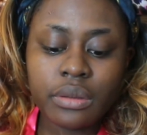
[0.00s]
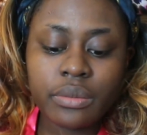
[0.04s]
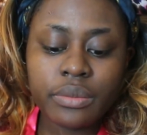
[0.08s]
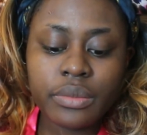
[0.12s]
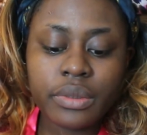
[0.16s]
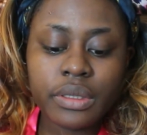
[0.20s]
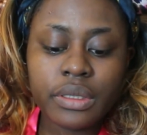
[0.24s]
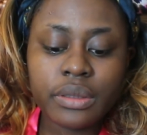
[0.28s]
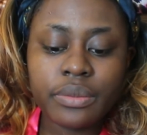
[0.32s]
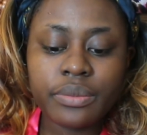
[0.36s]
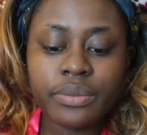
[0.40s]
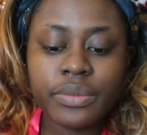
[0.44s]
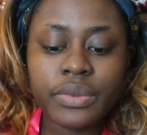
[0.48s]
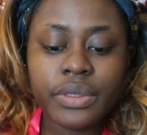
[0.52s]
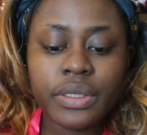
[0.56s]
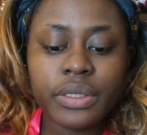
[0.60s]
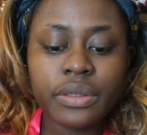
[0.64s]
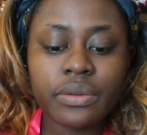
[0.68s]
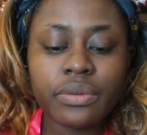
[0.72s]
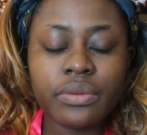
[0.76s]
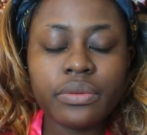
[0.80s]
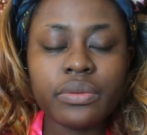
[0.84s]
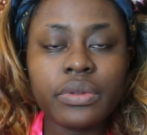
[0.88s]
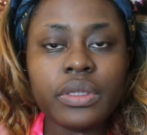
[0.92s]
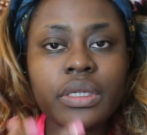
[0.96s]

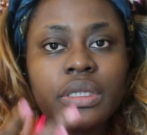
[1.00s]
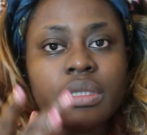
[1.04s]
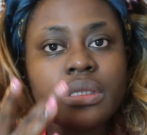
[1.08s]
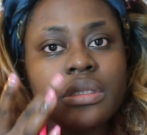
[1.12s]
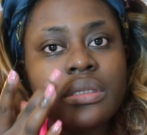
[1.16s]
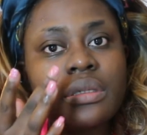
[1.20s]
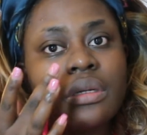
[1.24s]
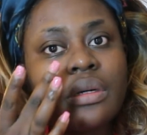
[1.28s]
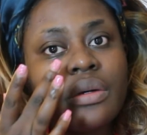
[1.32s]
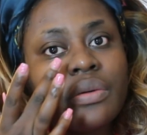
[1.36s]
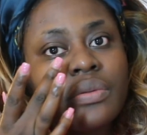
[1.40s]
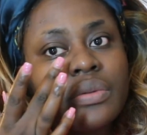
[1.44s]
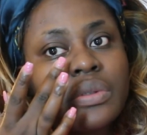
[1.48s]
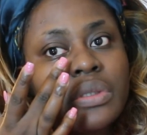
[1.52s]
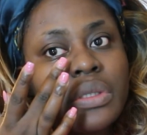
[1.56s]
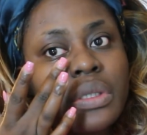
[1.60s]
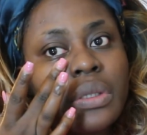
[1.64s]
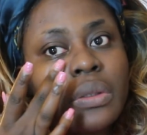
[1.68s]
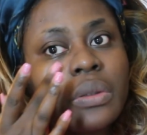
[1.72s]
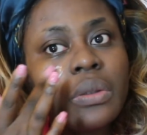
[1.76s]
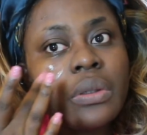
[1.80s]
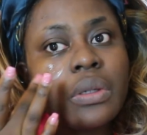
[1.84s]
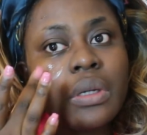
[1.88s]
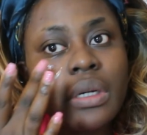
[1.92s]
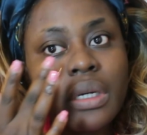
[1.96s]
plumping, all that stuff.
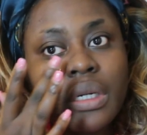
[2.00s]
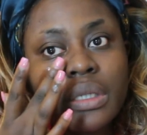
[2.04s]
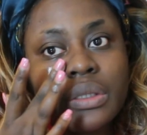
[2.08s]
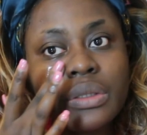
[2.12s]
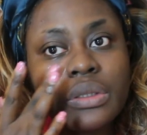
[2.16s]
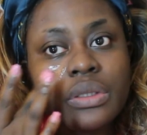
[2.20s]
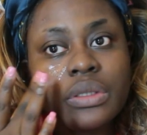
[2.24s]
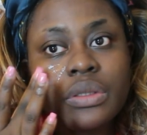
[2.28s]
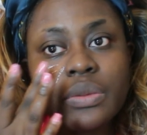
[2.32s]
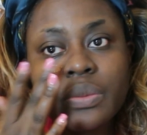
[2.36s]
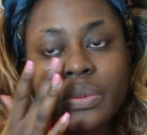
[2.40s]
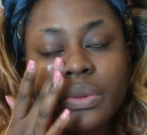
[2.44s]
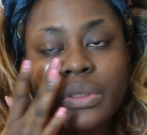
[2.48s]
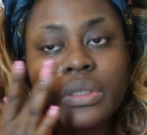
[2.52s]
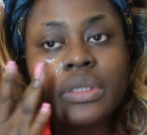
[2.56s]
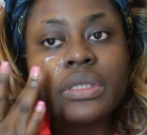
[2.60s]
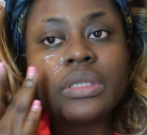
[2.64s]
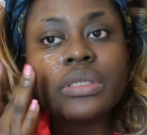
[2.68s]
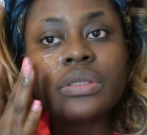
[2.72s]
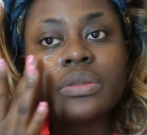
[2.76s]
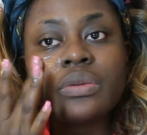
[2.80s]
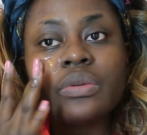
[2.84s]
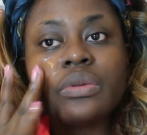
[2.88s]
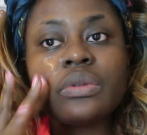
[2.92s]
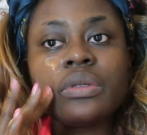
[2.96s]
So I just put
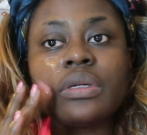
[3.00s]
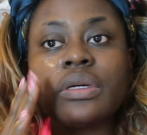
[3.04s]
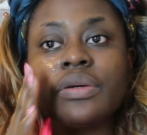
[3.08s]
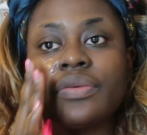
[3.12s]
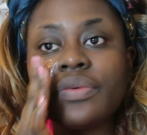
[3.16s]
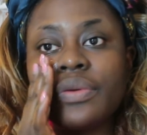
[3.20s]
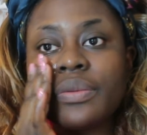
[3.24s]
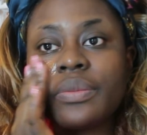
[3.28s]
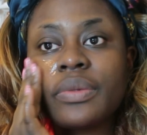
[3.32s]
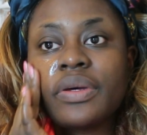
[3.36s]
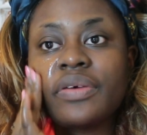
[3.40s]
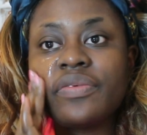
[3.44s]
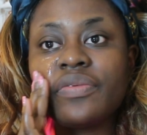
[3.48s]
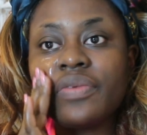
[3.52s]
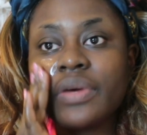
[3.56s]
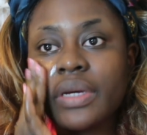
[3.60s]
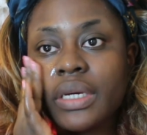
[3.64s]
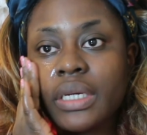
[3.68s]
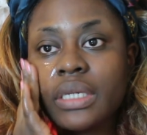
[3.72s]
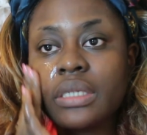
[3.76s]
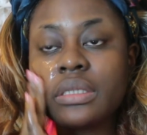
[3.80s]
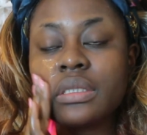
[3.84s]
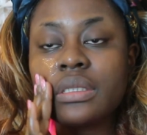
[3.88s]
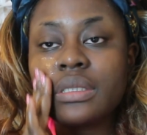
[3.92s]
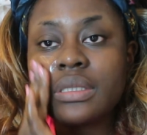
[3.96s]
this all over my
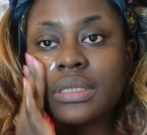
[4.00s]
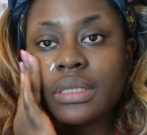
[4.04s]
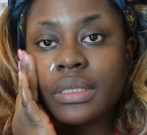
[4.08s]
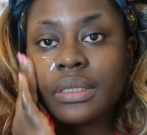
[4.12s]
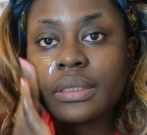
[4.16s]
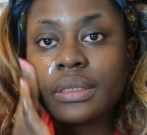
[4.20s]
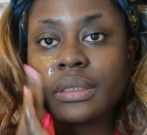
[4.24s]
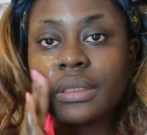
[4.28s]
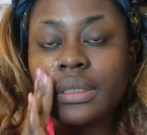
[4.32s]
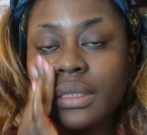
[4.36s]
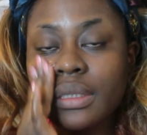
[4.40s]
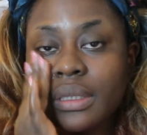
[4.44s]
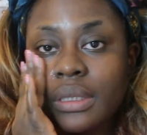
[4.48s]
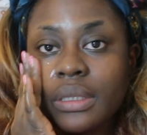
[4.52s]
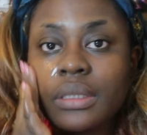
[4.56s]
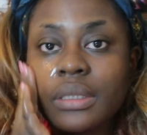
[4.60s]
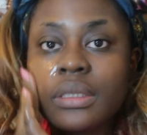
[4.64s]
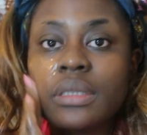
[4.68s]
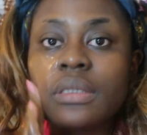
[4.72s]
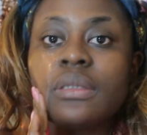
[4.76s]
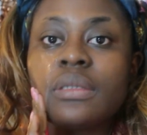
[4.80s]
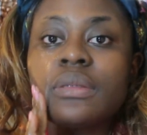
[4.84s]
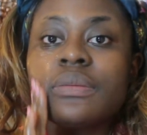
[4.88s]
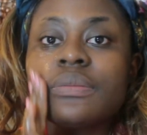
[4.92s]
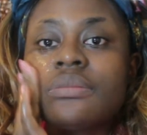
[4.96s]
face
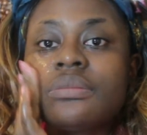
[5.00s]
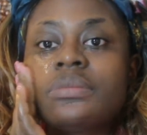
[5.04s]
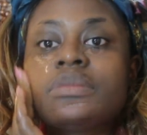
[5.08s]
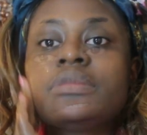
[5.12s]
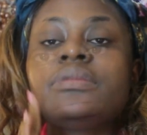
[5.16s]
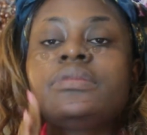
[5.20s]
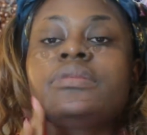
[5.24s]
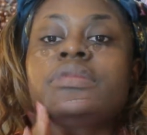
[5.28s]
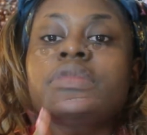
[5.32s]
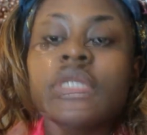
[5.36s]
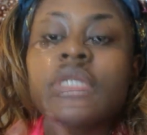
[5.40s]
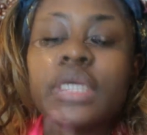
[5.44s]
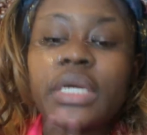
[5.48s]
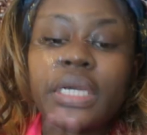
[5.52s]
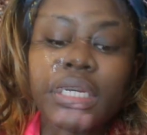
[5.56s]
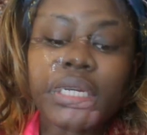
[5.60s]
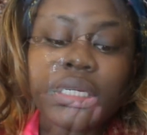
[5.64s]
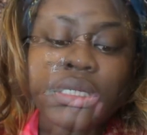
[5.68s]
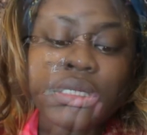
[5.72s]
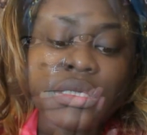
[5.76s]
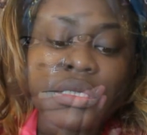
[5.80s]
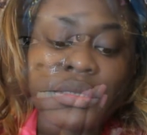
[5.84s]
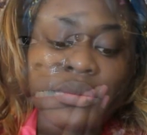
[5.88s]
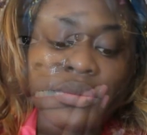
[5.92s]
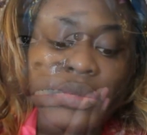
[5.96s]

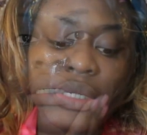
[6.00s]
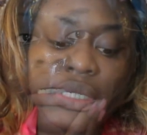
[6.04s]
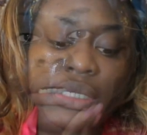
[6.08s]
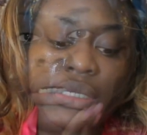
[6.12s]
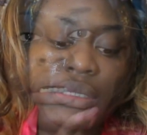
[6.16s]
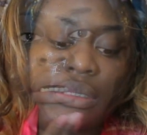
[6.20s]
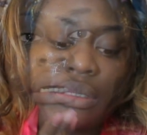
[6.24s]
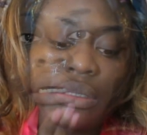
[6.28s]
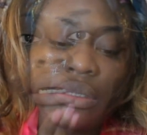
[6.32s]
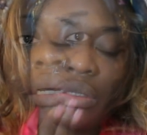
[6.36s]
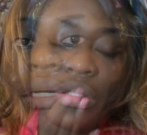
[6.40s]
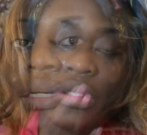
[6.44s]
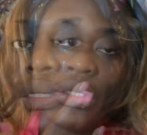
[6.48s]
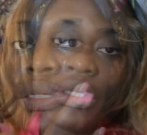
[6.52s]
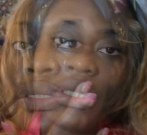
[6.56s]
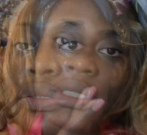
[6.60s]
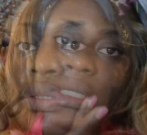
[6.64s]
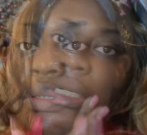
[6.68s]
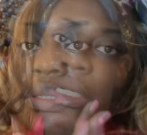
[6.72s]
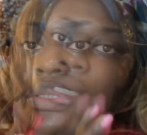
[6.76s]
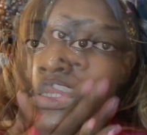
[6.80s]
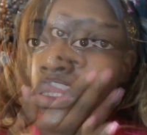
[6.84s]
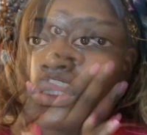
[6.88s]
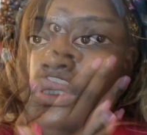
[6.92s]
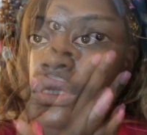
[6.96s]
and massage. So
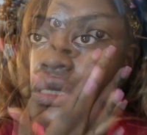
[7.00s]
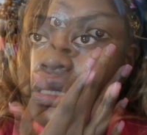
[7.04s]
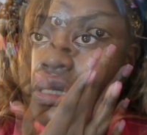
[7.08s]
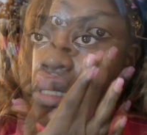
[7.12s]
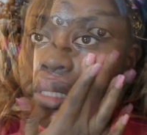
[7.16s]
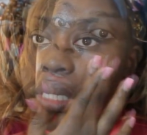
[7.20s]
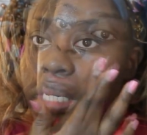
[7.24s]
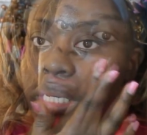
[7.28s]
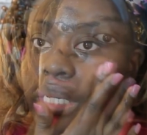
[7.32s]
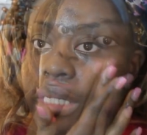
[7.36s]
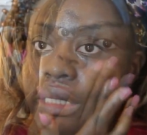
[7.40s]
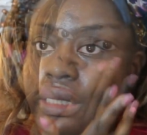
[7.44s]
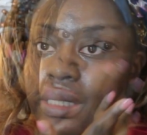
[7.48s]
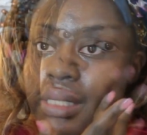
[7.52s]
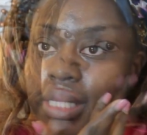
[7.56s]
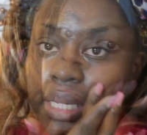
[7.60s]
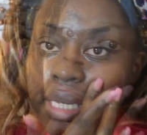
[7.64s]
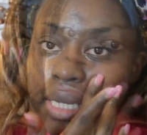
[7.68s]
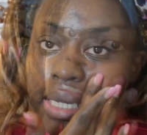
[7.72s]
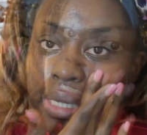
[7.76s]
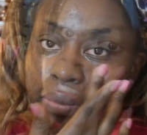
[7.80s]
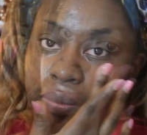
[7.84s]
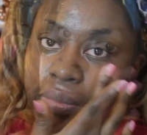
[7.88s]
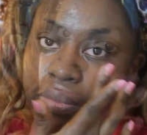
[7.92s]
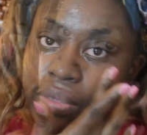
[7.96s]
I just like to
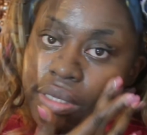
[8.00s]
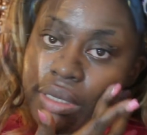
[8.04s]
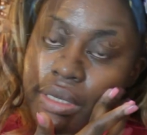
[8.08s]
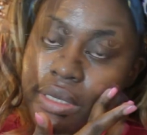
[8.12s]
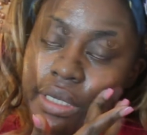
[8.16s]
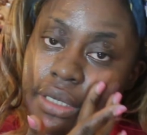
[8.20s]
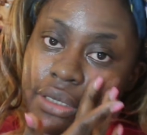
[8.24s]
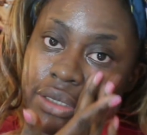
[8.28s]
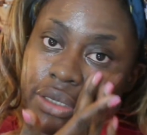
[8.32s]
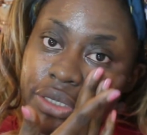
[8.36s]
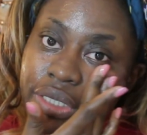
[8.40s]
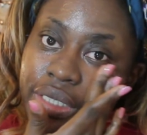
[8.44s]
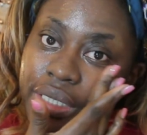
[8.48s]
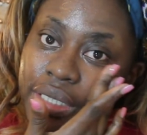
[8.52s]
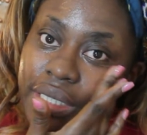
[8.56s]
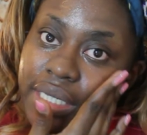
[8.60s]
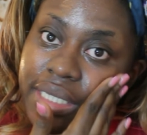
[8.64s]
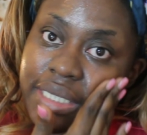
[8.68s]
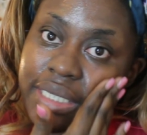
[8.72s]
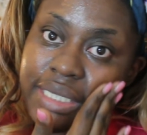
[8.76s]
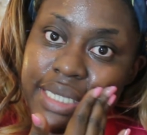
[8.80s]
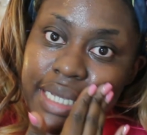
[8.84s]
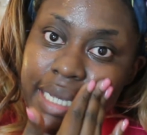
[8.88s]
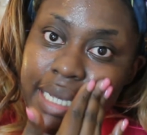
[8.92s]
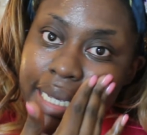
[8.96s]
keep massaging
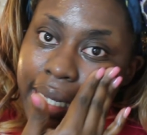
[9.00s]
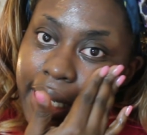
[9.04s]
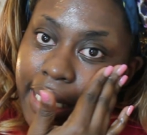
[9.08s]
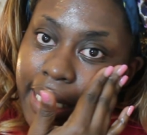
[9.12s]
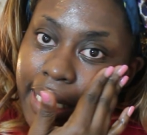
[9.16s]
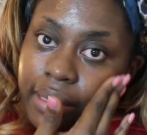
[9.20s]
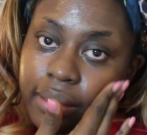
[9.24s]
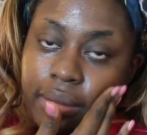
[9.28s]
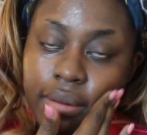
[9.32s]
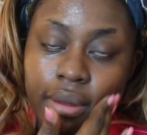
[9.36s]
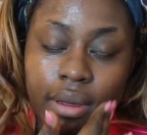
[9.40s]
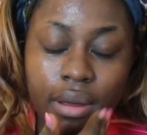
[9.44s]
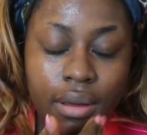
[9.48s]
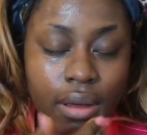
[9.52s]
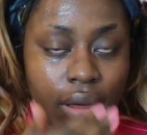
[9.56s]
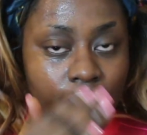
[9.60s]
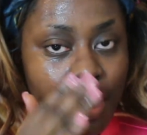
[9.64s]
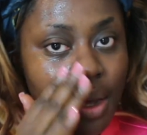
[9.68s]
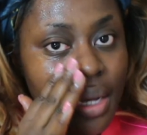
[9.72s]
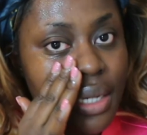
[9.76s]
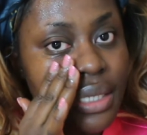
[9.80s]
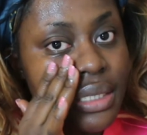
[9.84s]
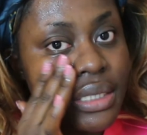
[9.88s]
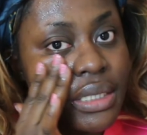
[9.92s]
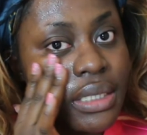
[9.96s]
this in
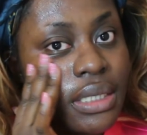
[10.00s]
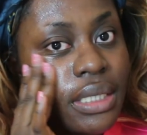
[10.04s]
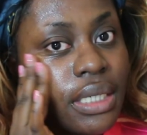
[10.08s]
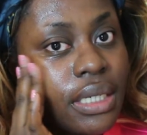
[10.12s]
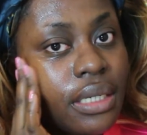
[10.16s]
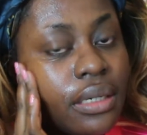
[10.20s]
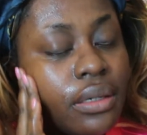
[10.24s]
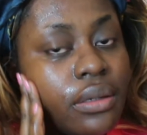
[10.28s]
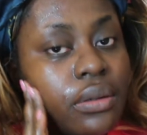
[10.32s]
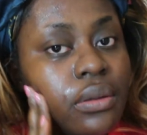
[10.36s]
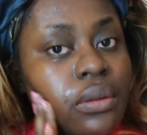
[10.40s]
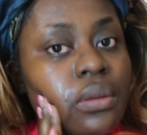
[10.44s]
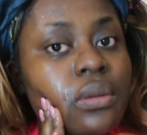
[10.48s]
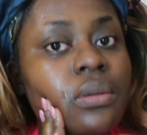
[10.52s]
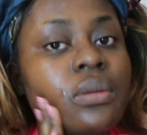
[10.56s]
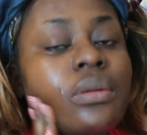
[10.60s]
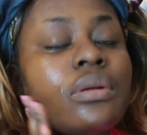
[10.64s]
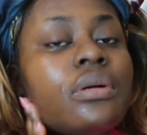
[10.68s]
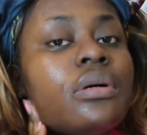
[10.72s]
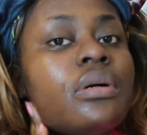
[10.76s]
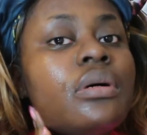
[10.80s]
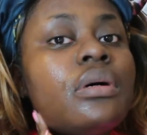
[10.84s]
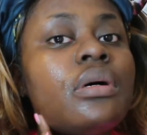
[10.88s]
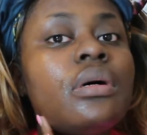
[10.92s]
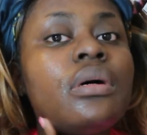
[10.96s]
until
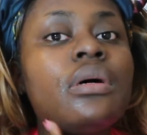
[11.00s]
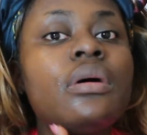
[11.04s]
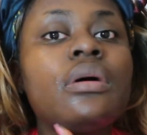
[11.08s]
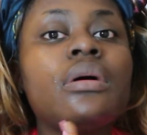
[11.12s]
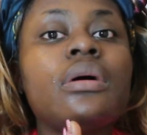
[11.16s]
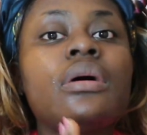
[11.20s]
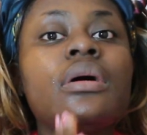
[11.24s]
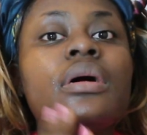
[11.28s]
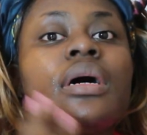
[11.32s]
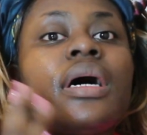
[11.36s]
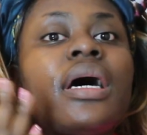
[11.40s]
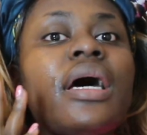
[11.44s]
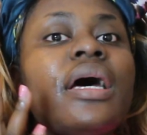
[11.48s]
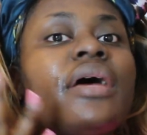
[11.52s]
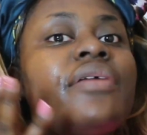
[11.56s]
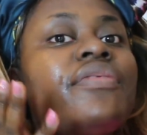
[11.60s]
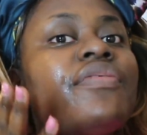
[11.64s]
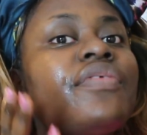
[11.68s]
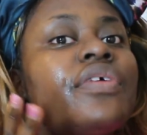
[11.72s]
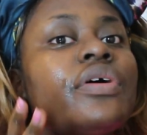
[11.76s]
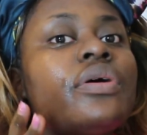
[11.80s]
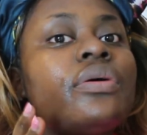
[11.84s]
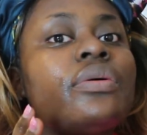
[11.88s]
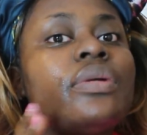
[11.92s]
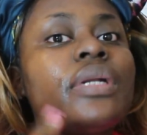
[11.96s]
I
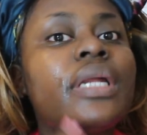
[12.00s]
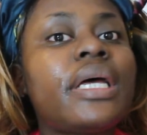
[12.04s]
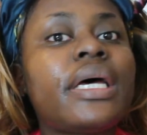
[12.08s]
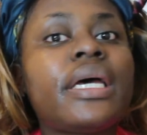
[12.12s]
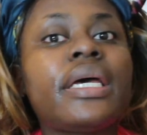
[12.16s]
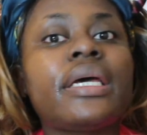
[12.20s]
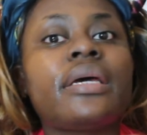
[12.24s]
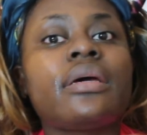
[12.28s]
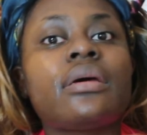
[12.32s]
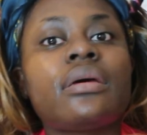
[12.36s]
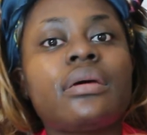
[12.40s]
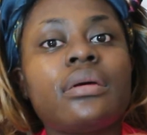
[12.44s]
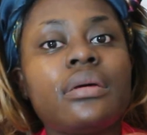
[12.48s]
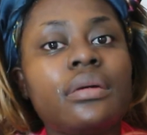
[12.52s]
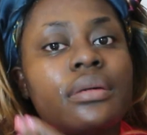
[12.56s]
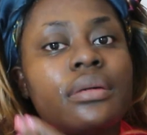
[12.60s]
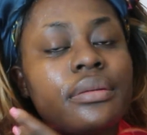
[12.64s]
feel like